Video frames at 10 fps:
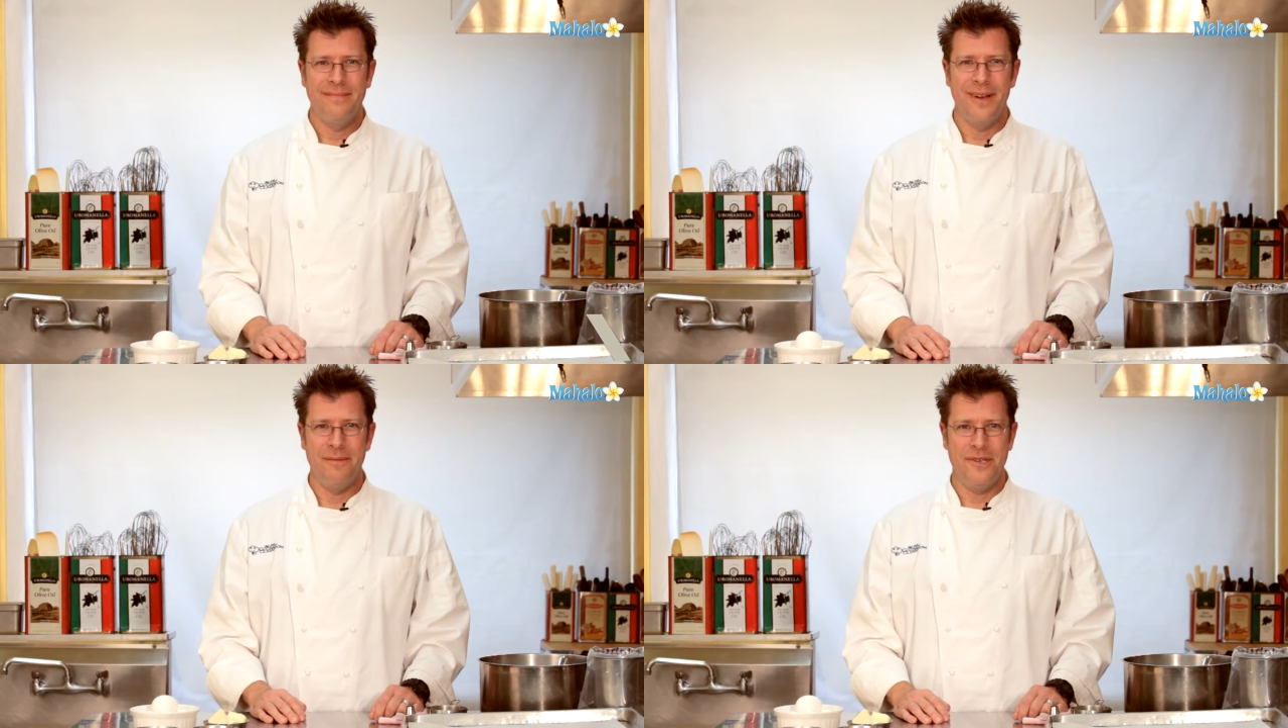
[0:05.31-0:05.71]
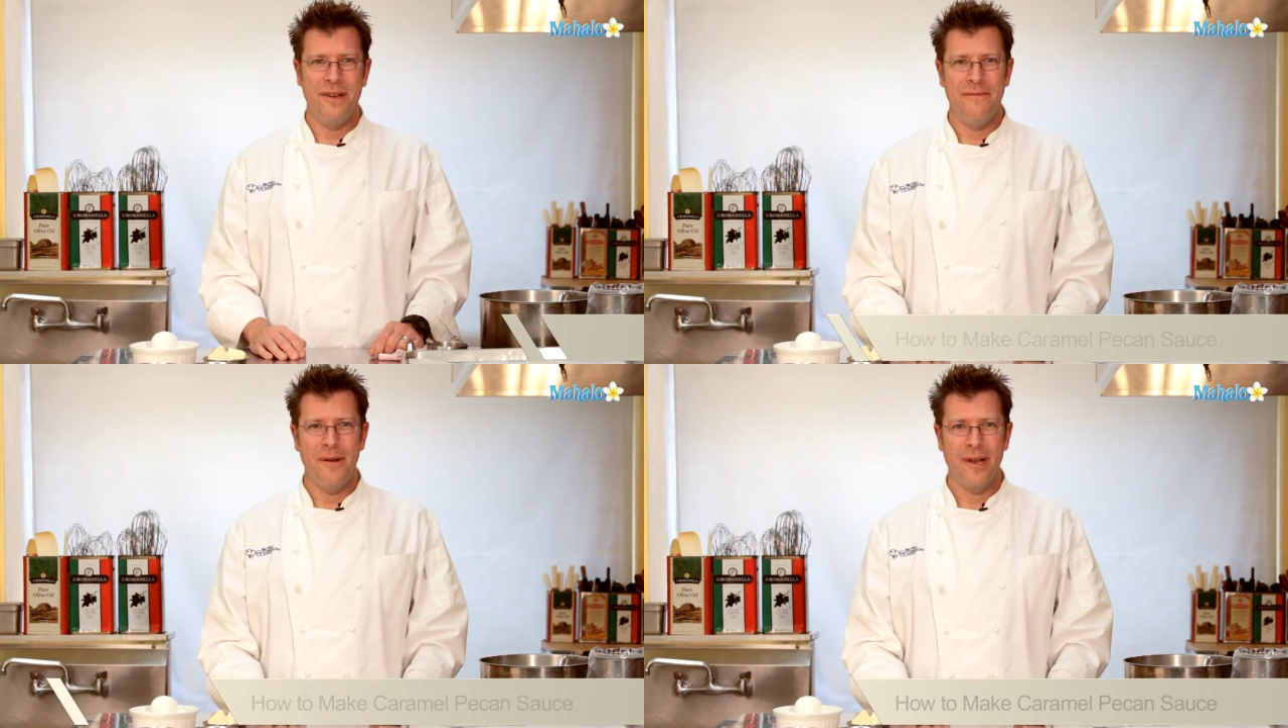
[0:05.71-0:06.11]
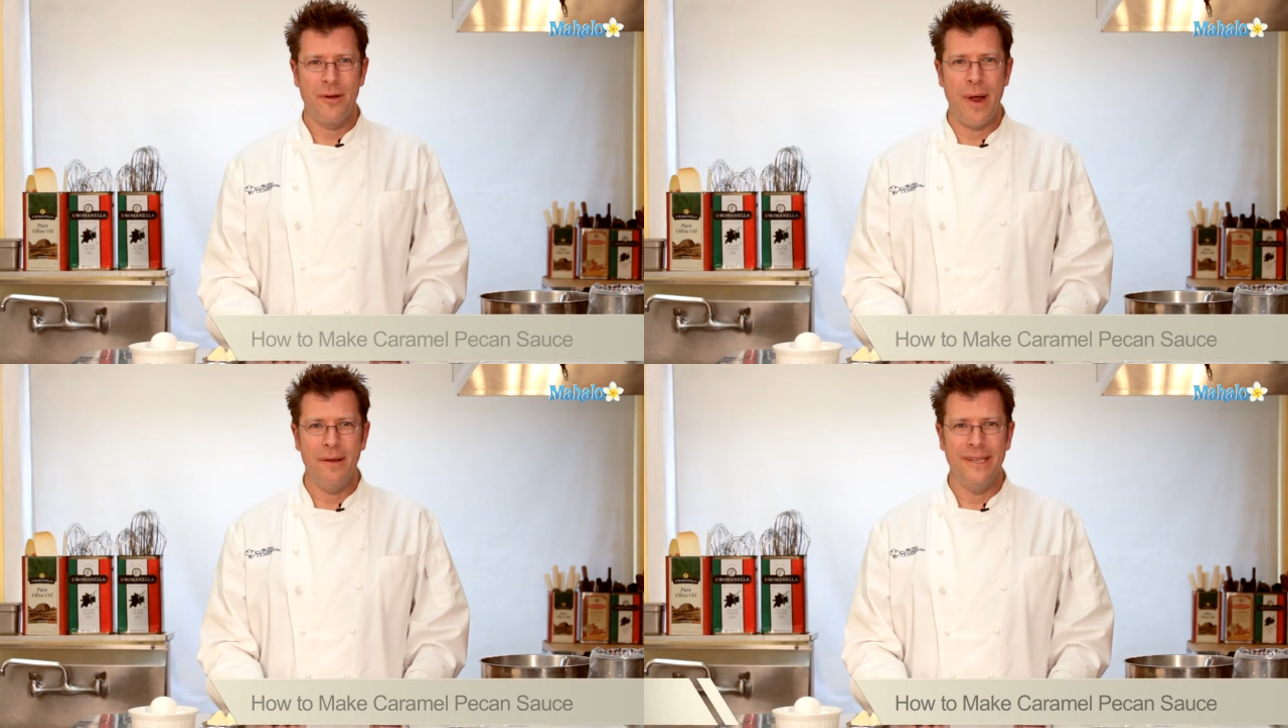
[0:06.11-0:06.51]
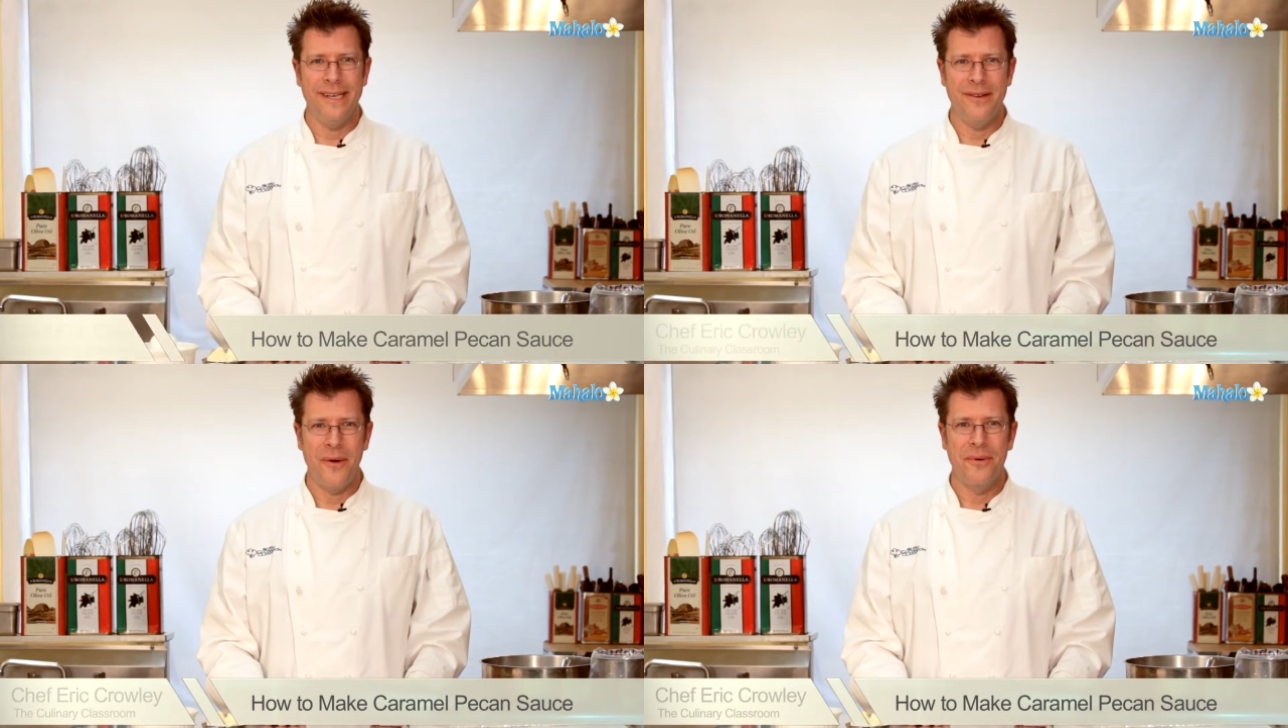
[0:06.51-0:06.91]
I'm Chef Eric
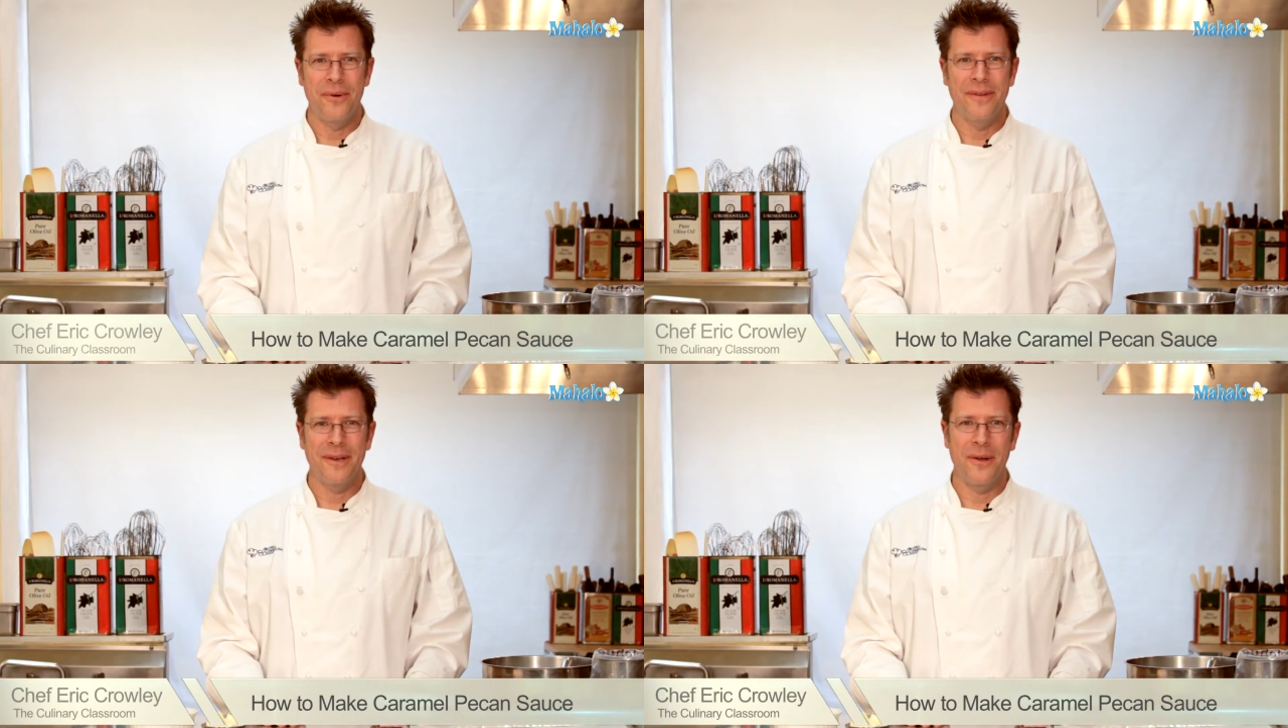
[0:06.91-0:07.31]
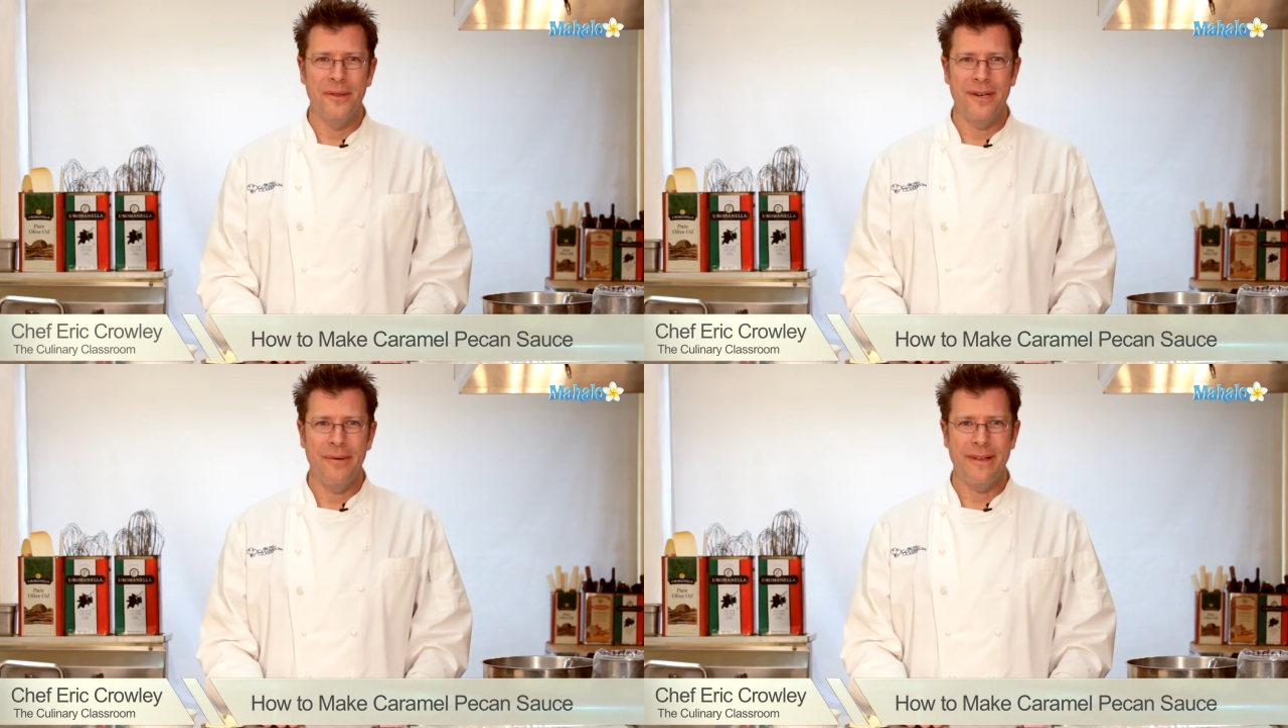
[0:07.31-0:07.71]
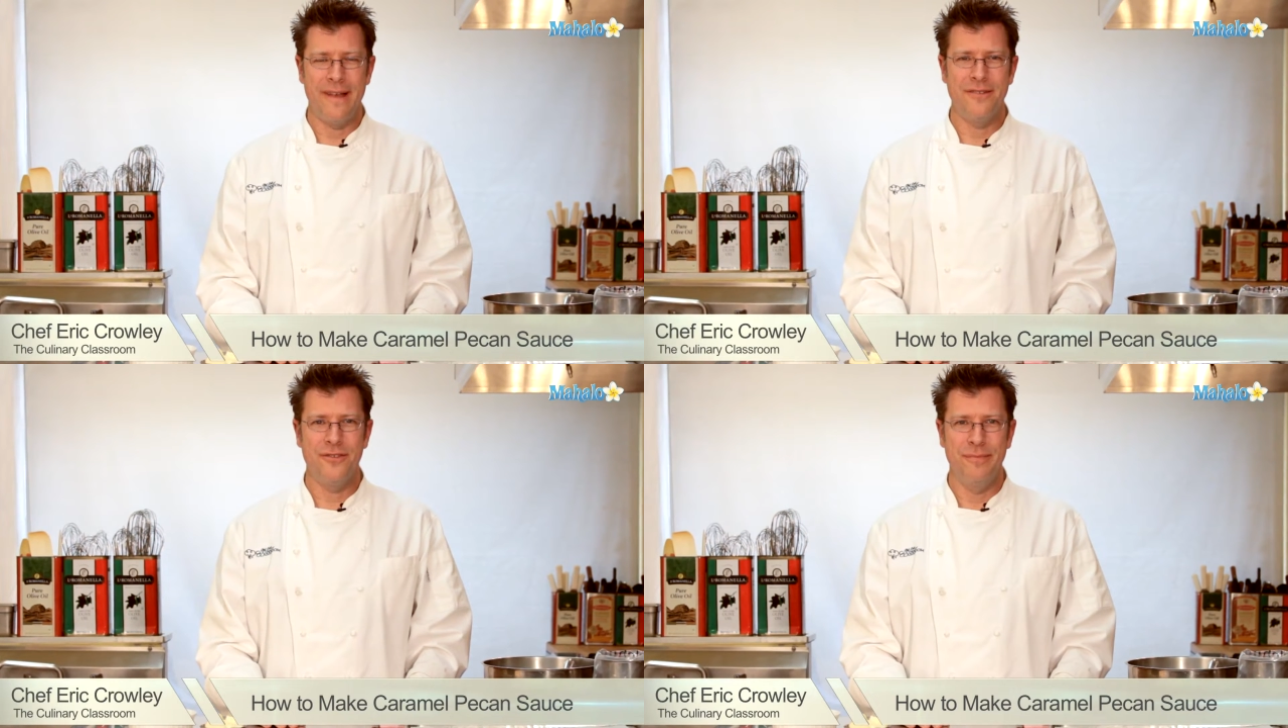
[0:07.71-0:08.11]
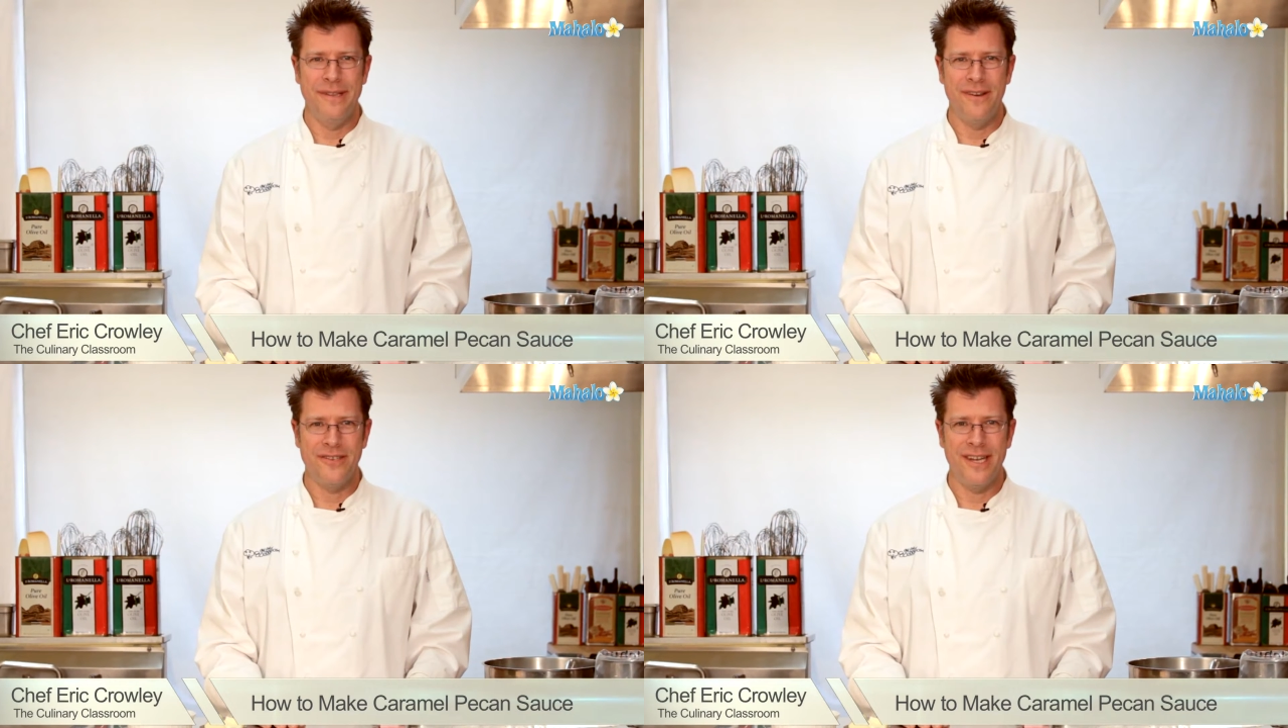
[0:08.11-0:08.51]
Crowley, owner of the Culinary Classroom in Los